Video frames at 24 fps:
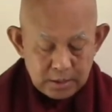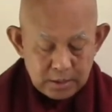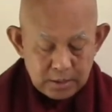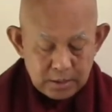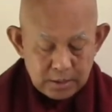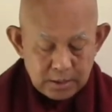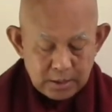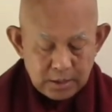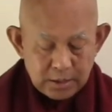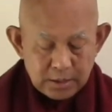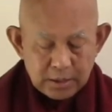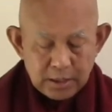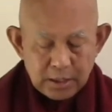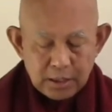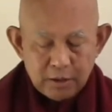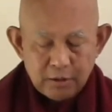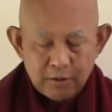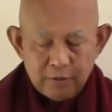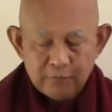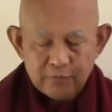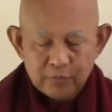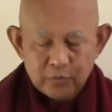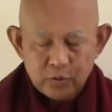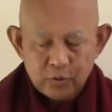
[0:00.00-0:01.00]
And then,
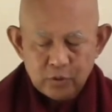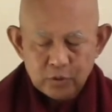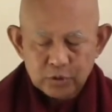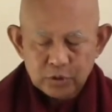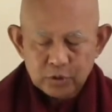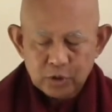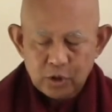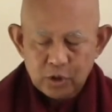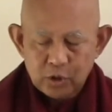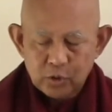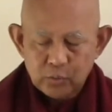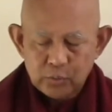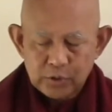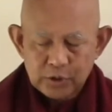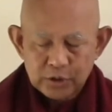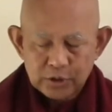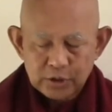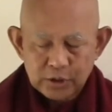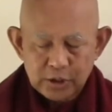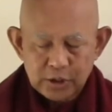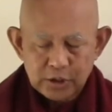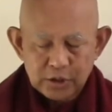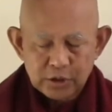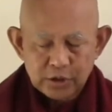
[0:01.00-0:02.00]
of course, always
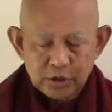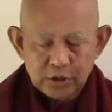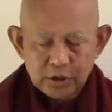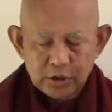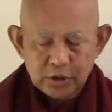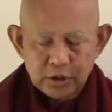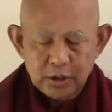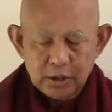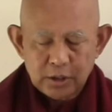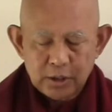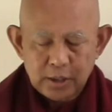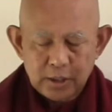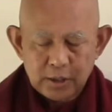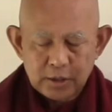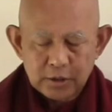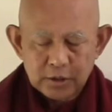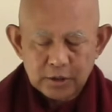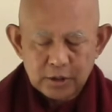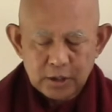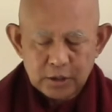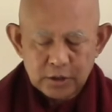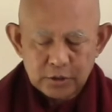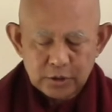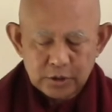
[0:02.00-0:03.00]
internal
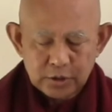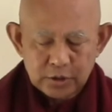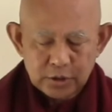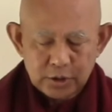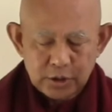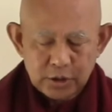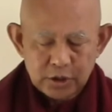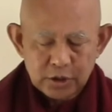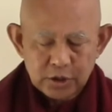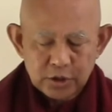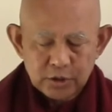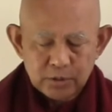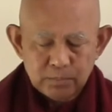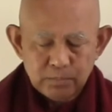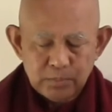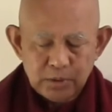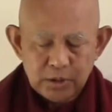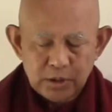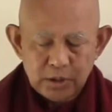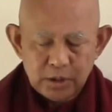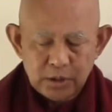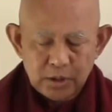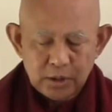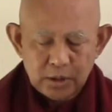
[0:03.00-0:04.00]
excesses. It is
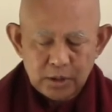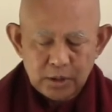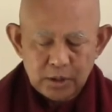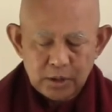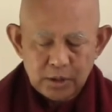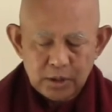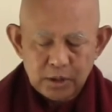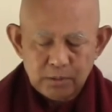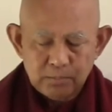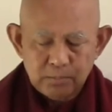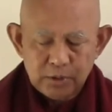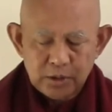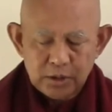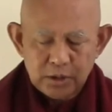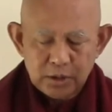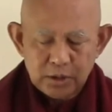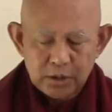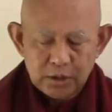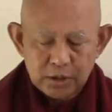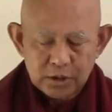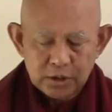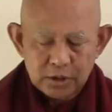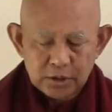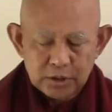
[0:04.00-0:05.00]
me, in me,
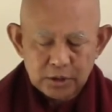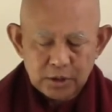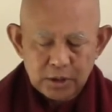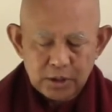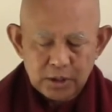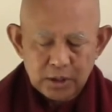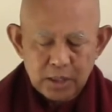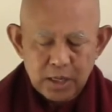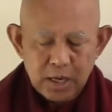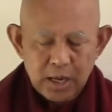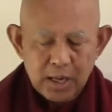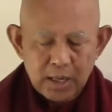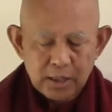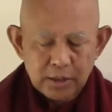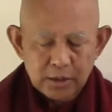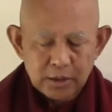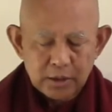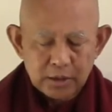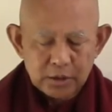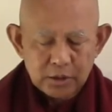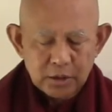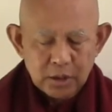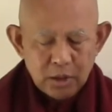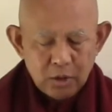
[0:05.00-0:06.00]
it is in
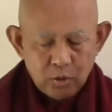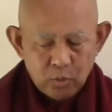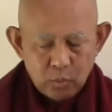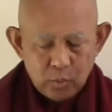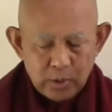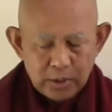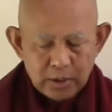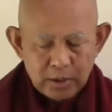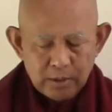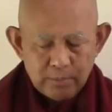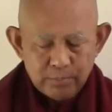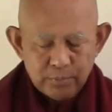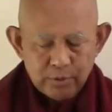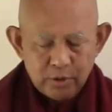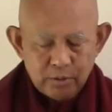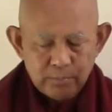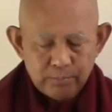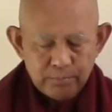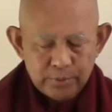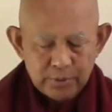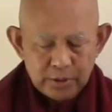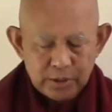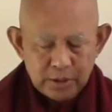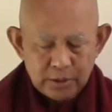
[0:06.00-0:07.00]
others. When
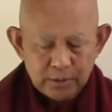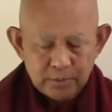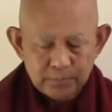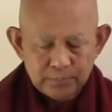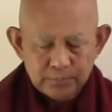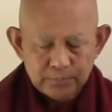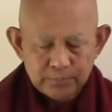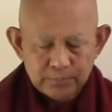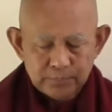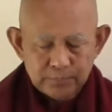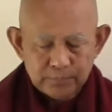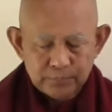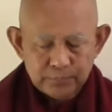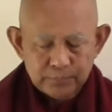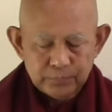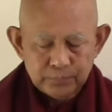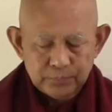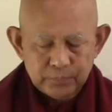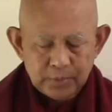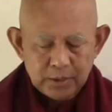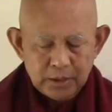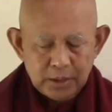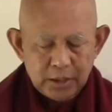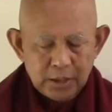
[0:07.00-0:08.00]
appropriate,
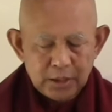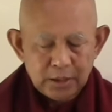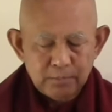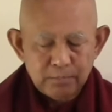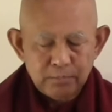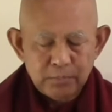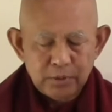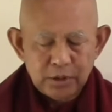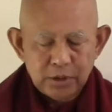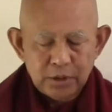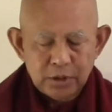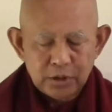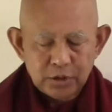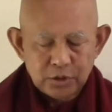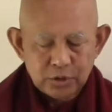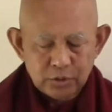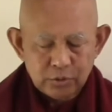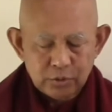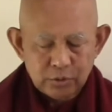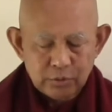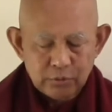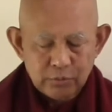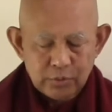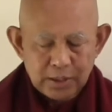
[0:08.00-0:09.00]
in me is
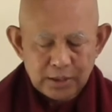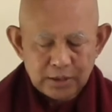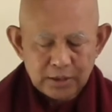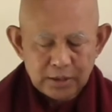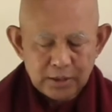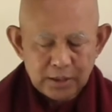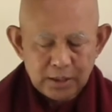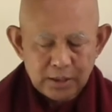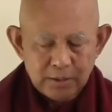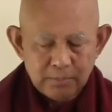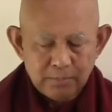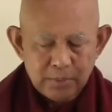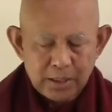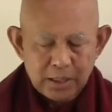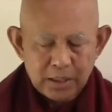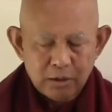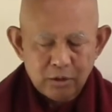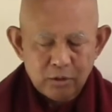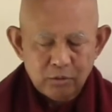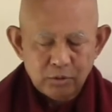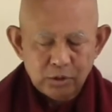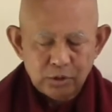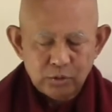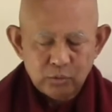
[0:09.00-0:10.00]
you're right there, but
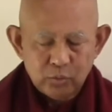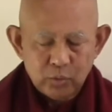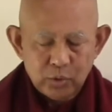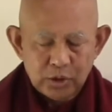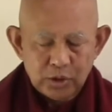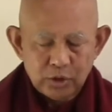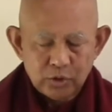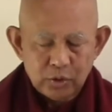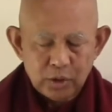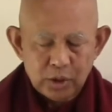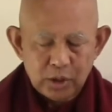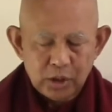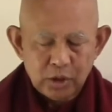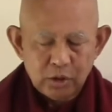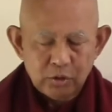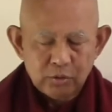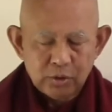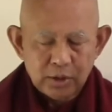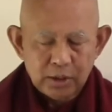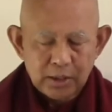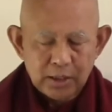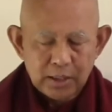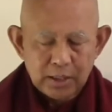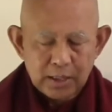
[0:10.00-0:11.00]
only when you're
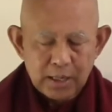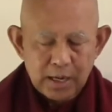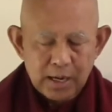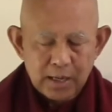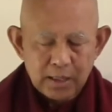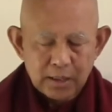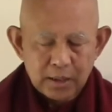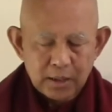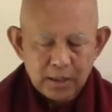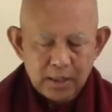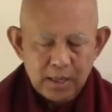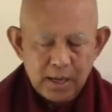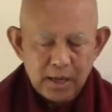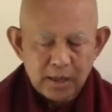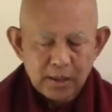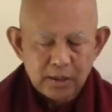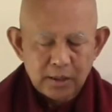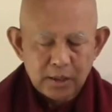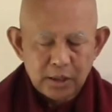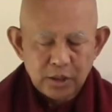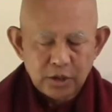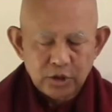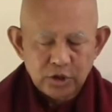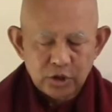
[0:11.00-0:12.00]
looking at other,
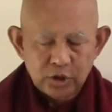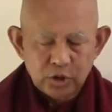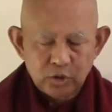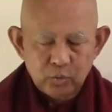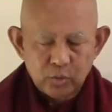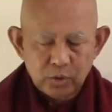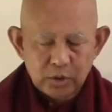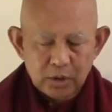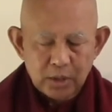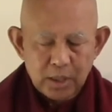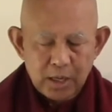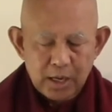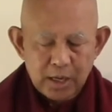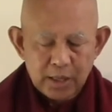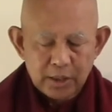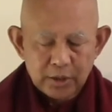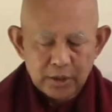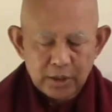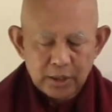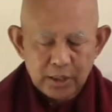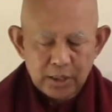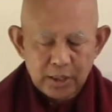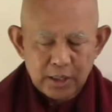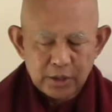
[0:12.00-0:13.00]
engaging with
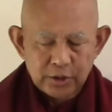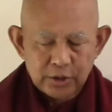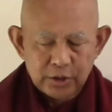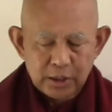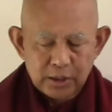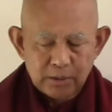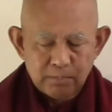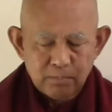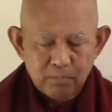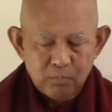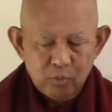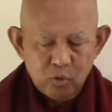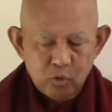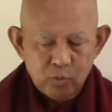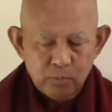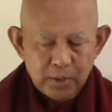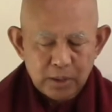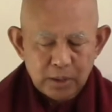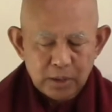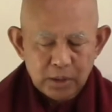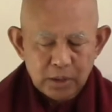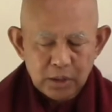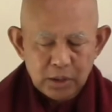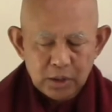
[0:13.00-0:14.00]
other at that moment,
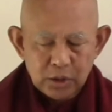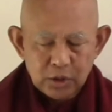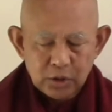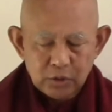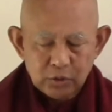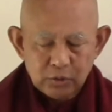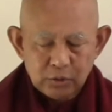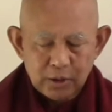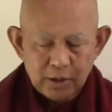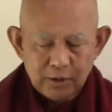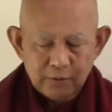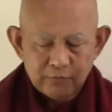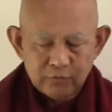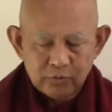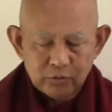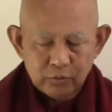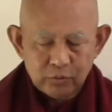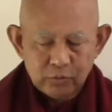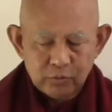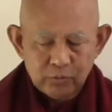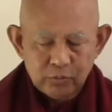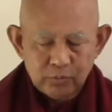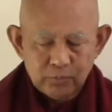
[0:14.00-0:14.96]
you have to